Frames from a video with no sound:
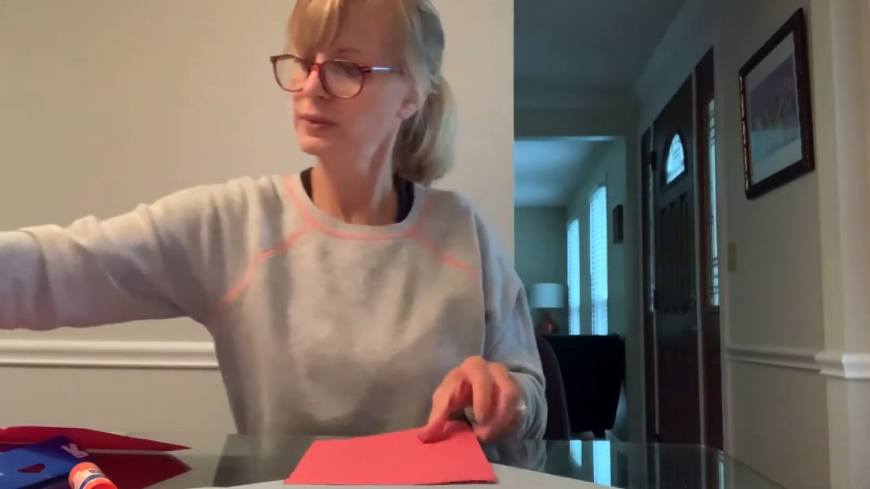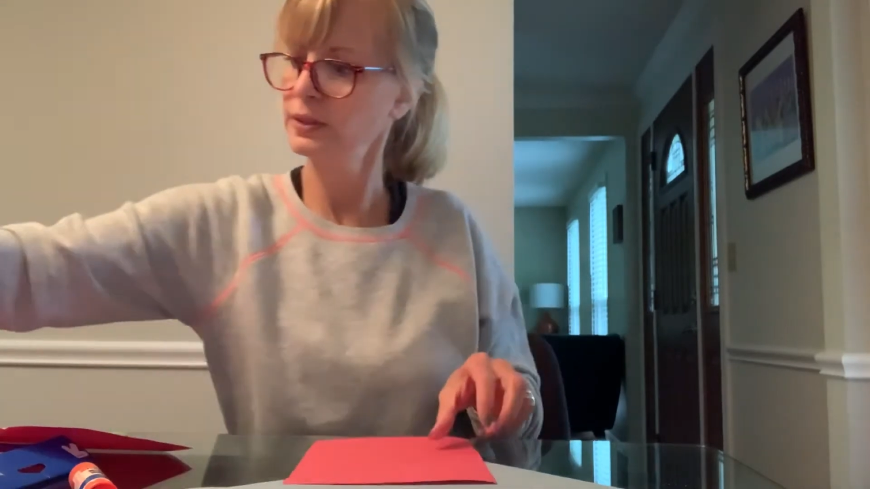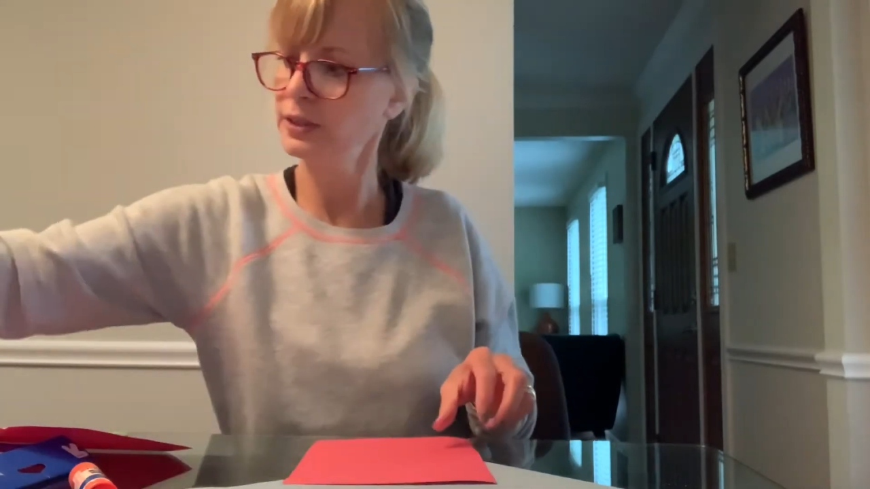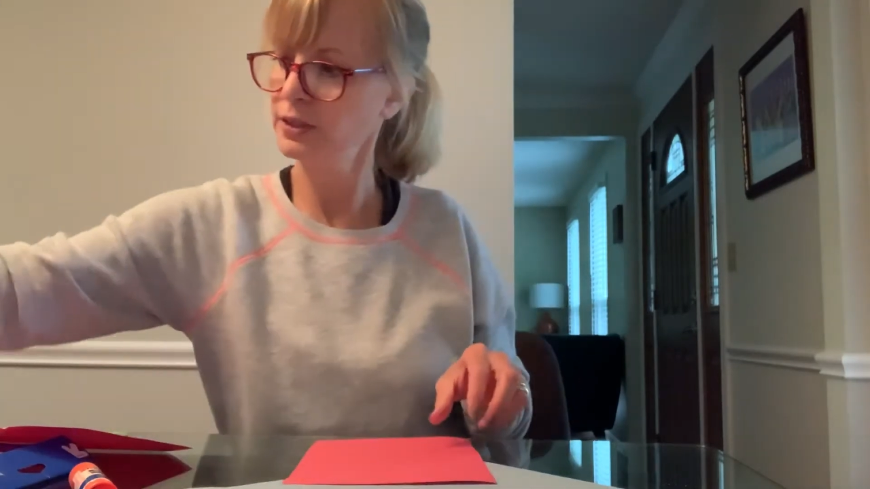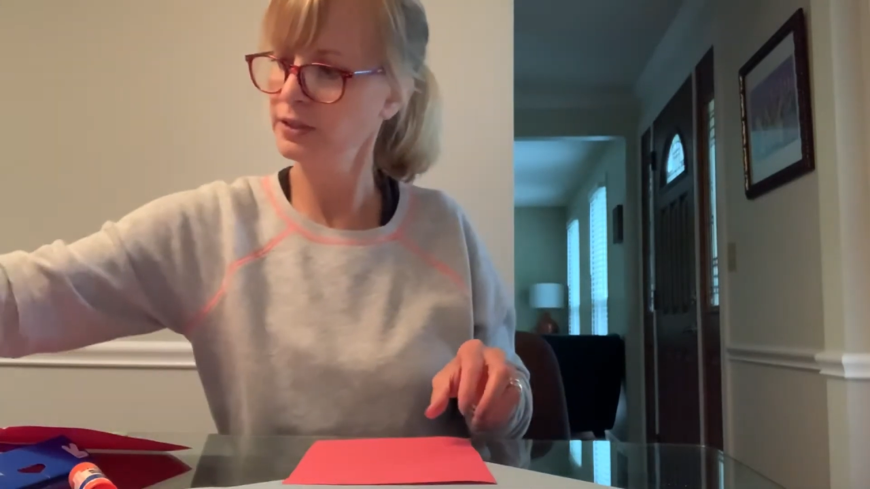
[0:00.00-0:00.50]

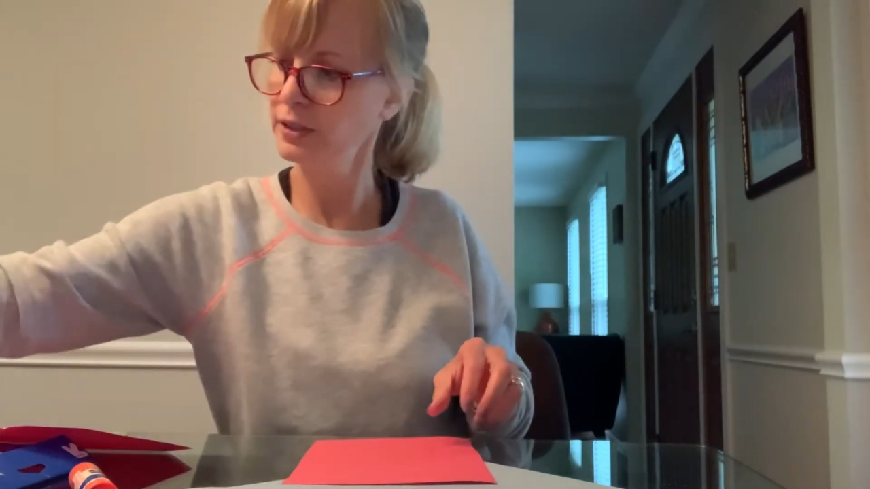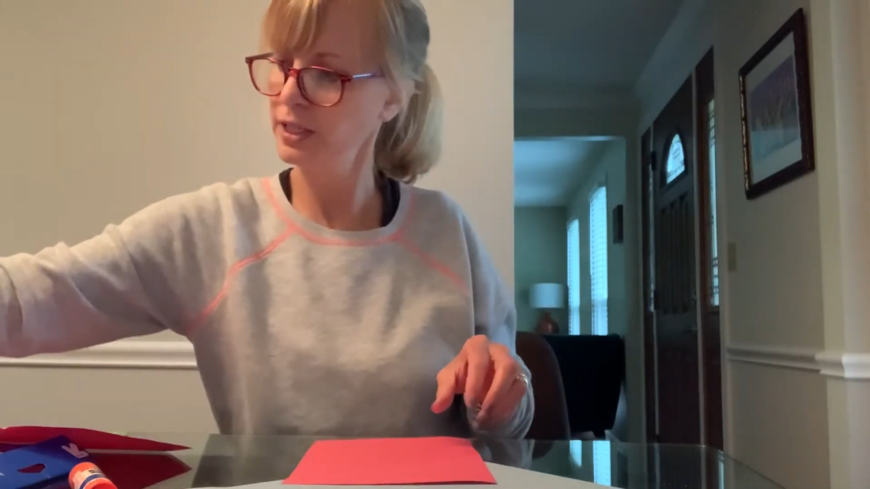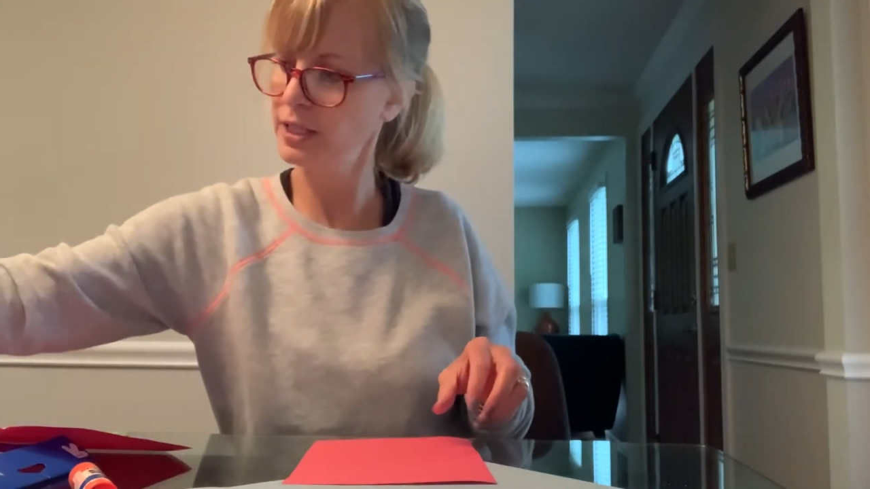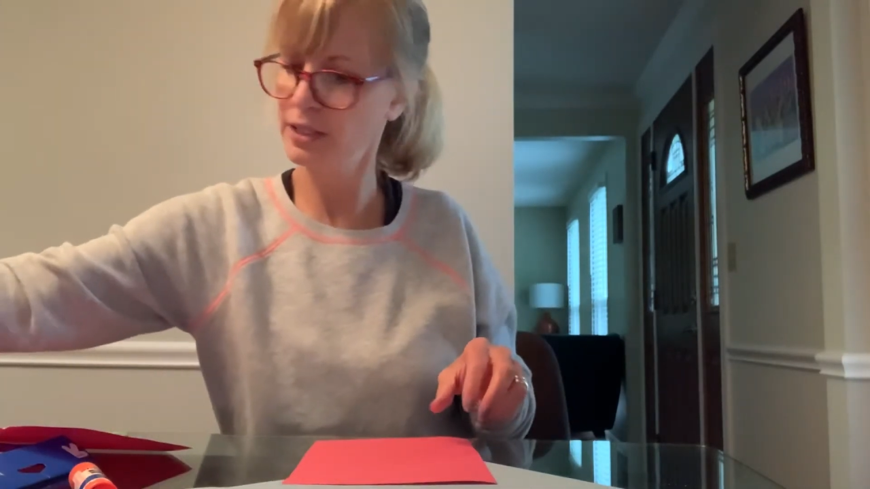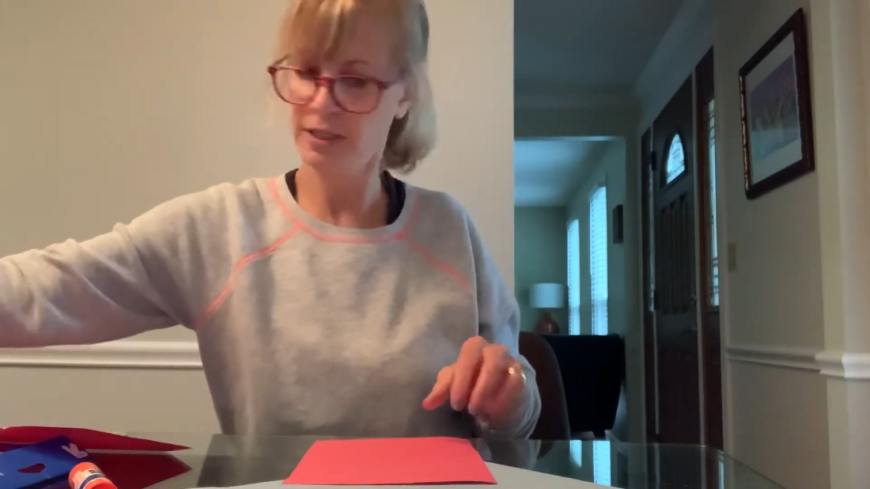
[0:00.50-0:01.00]
All
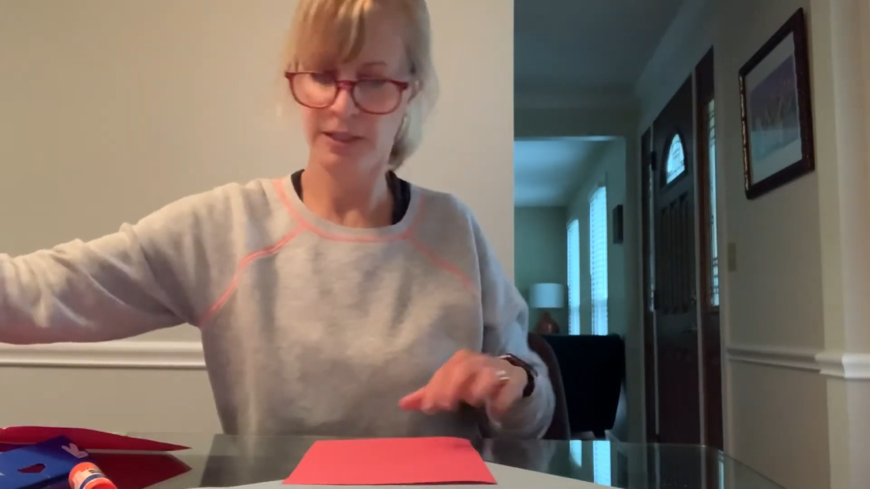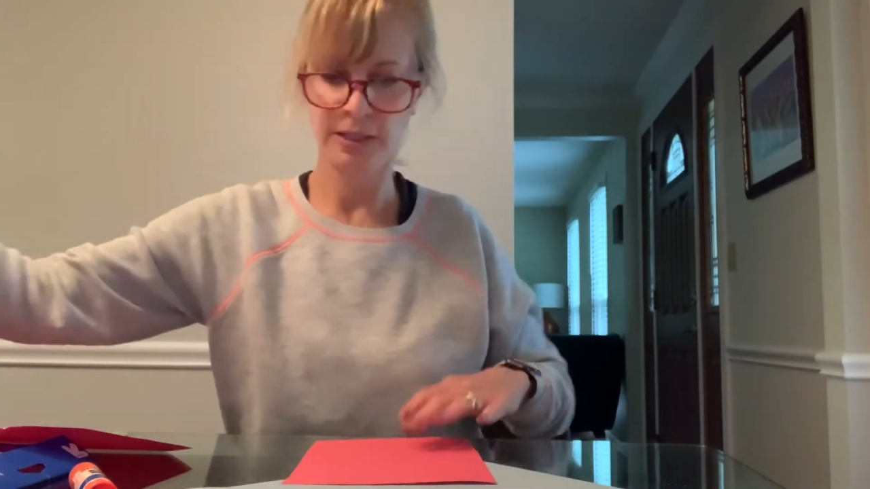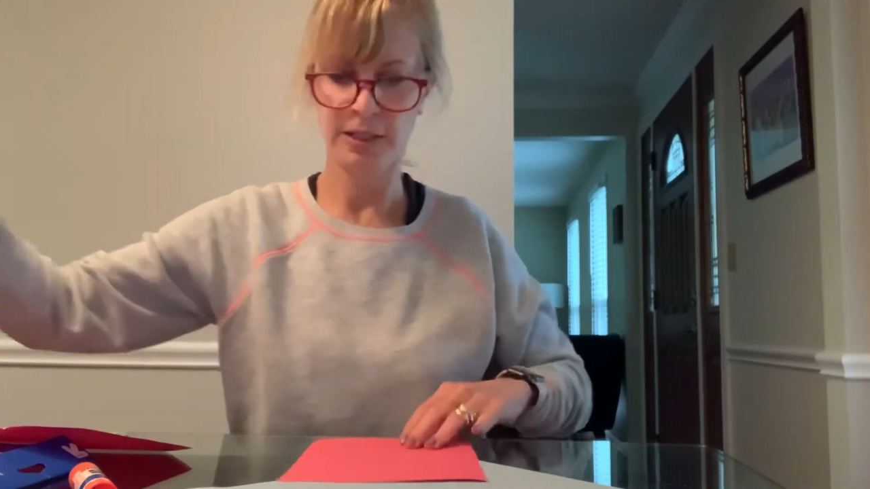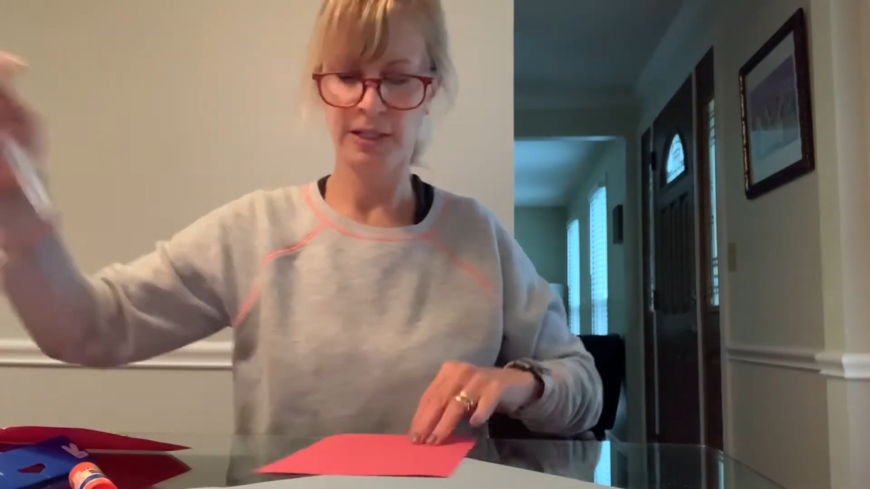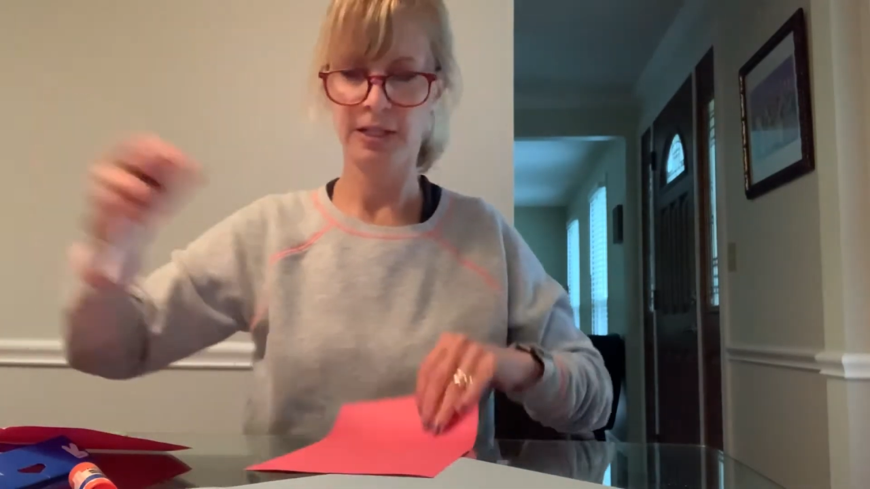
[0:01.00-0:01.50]
right.
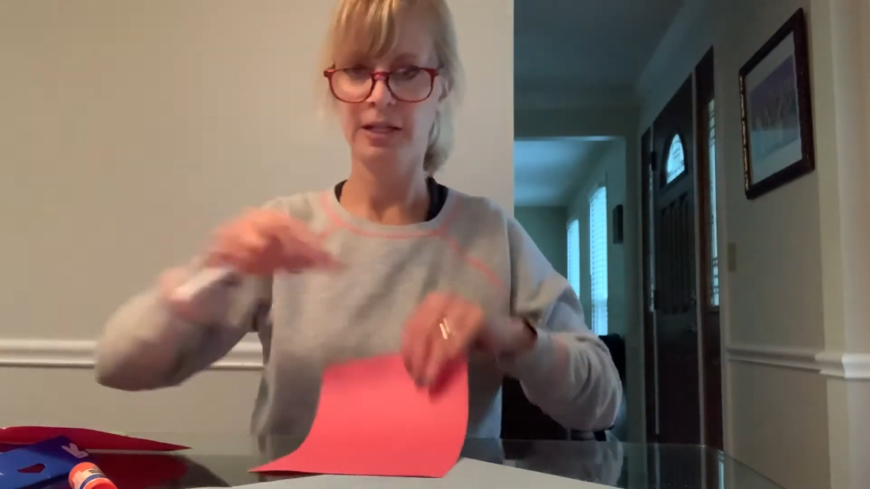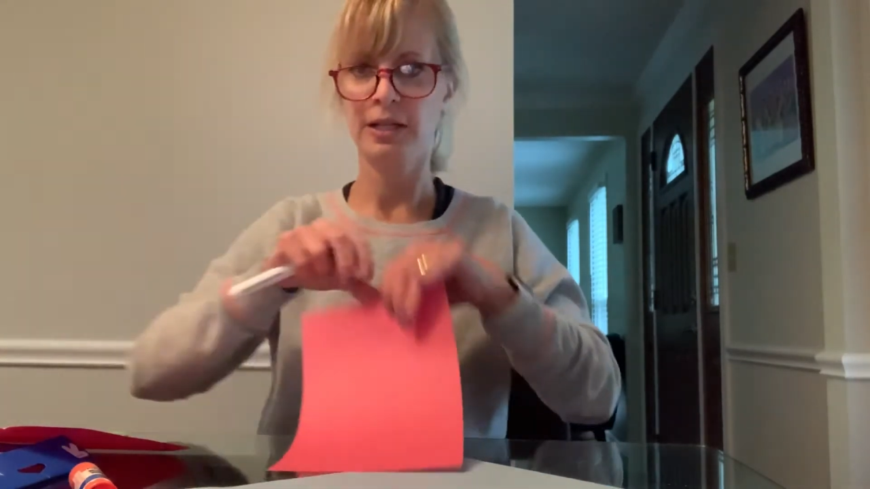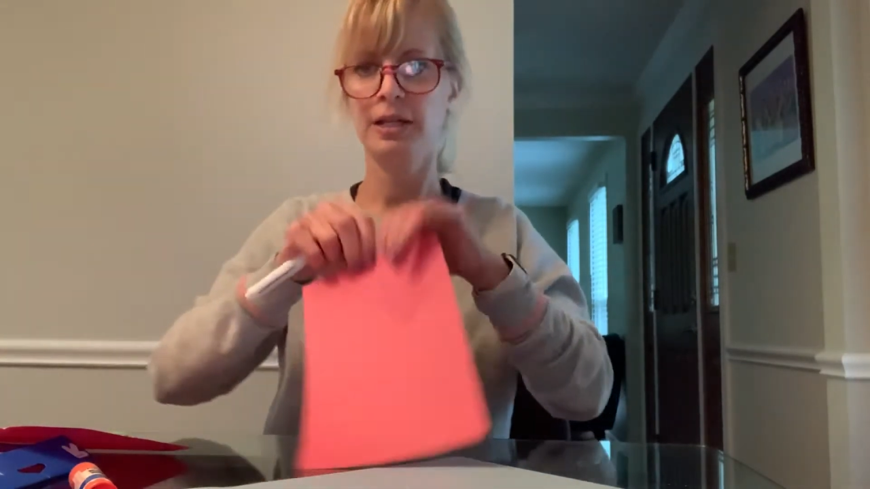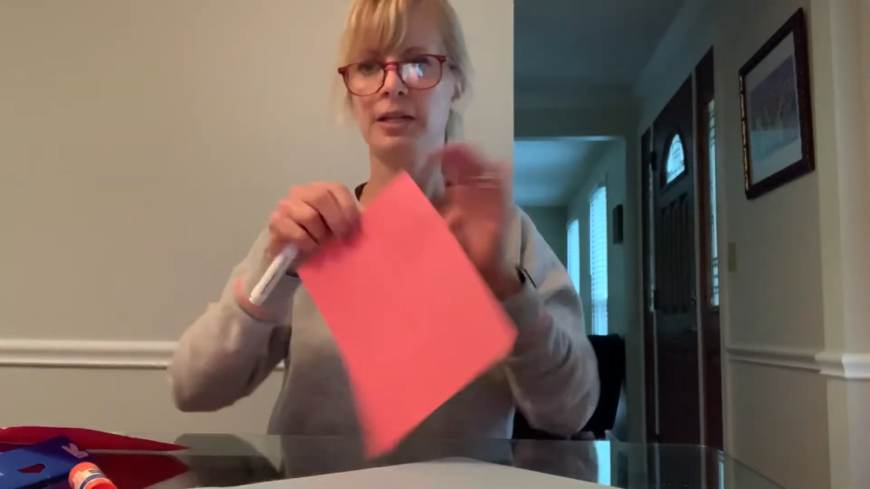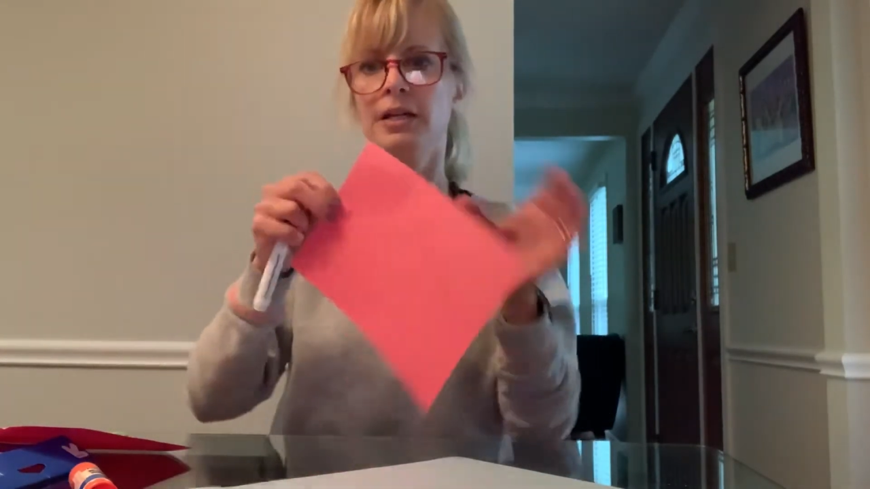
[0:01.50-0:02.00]

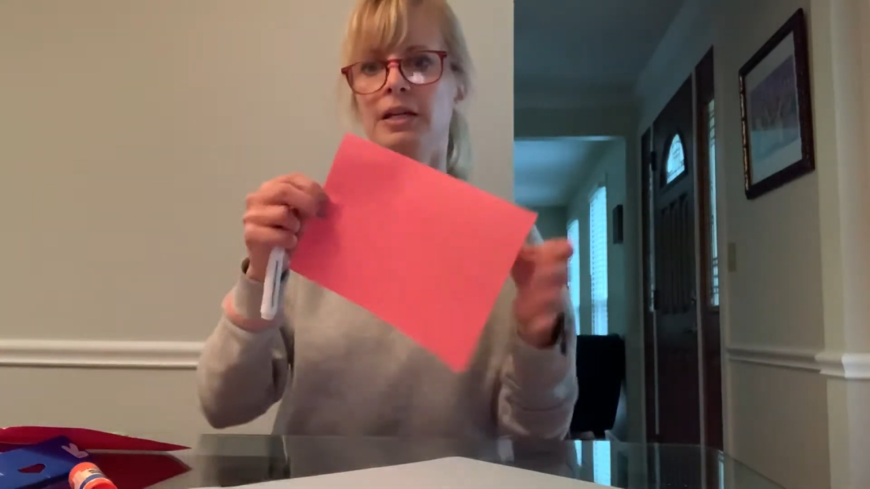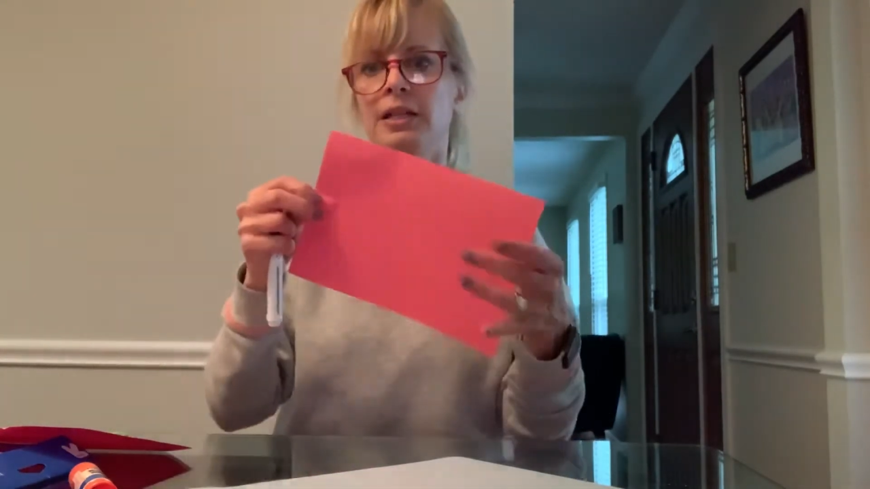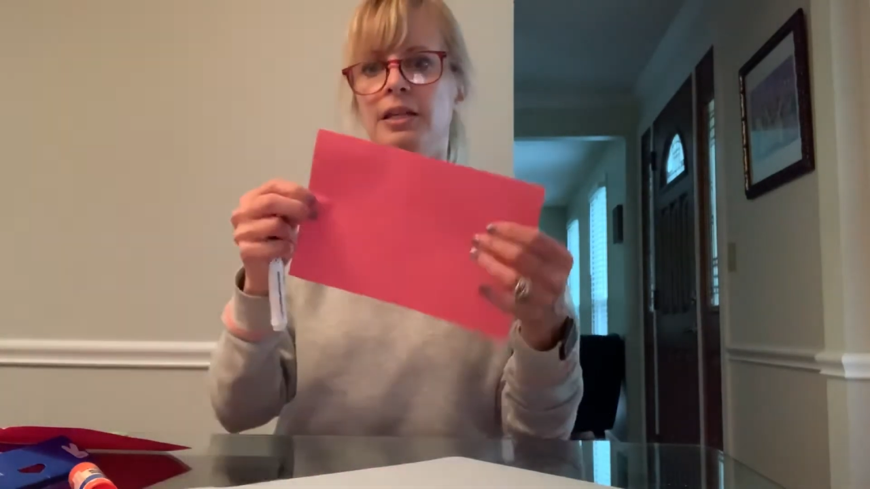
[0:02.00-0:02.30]
And